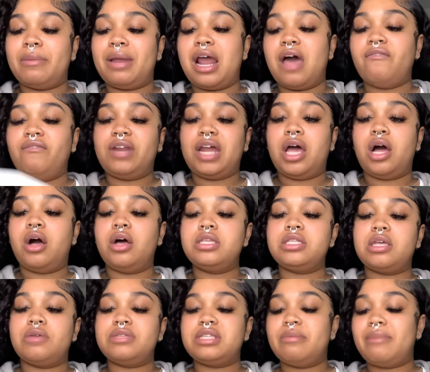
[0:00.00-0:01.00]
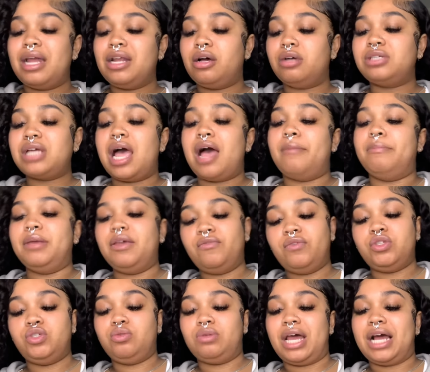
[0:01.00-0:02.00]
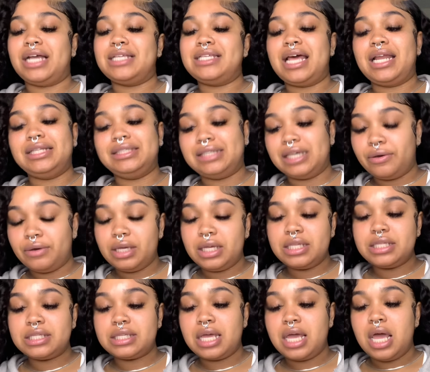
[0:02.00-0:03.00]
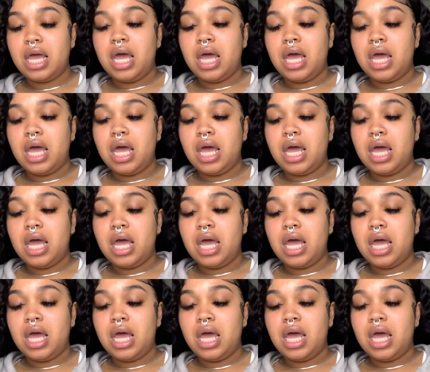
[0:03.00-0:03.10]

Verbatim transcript: And I feel like also somebody gonna try to beef with you, like a Sagittarius